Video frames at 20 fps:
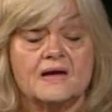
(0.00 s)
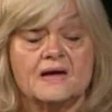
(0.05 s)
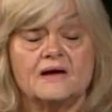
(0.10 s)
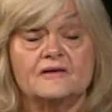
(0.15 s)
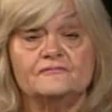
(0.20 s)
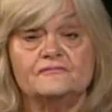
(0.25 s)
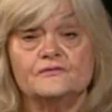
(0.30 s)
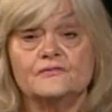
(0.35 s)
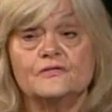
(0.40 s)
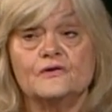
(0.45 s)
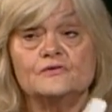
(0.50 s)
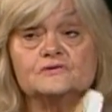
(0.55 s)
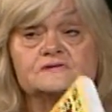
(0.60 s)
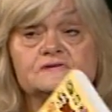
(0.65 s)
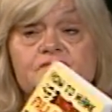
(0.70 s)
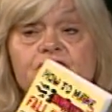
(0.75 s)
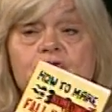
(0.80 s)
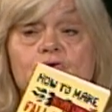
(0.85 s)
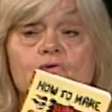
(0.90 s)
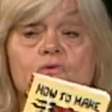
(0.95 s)
And for those
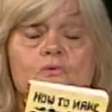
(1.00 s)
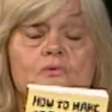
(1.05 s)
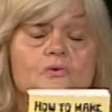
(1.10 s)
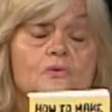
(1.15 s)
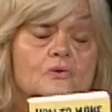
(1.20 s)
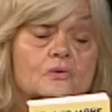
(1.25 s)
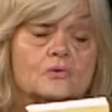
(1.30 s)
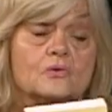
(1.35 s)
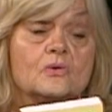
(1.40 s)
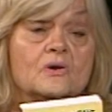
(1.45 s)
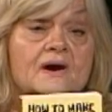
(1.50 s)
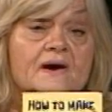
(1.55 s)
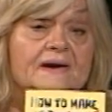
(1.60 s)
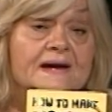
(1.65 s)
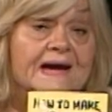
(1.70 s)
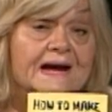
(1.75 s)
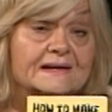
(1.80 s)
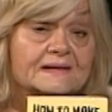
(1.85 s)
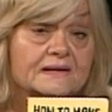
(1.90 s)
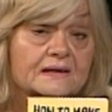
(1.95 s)
of you who are
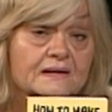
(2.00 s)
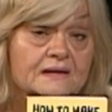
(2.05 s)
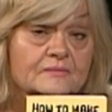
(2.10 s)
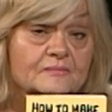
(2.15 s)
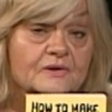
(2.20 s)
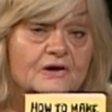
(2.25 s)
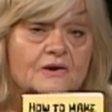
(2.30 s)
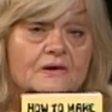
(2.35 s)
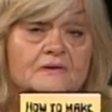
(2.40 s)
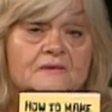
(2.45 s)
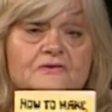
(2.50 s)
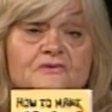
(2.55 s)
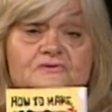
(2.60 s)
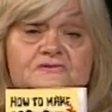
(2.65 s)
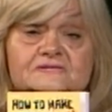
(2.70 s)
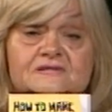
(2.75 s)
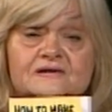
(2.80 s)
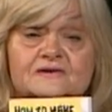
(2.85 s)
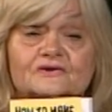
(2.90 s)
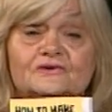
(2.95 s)
not getting married, you're
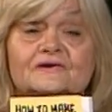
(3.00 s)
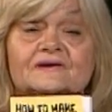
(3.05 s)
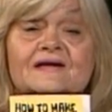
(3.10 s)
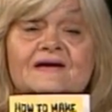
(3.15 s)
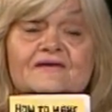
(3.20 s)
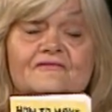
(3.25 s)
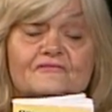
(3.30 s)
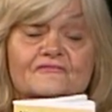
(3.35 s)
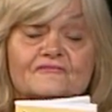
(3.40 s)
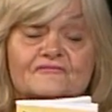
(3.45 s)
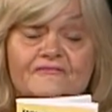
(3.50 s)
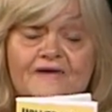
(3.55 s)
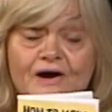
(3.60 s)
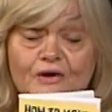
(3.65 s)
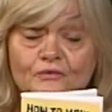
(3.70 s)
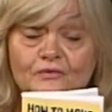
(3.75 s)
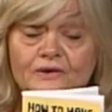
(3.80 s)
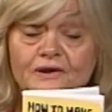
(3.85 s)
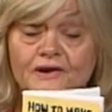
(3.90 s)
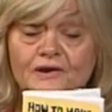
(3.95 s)
single and haven't
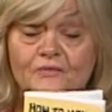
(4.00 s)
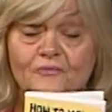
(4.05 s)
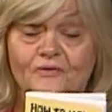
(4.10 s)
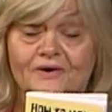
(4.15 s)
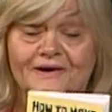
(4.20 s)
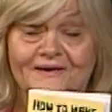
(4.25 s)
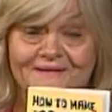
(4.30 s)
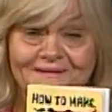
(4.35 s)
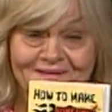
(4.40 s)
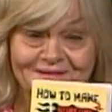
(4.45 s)
found anyone,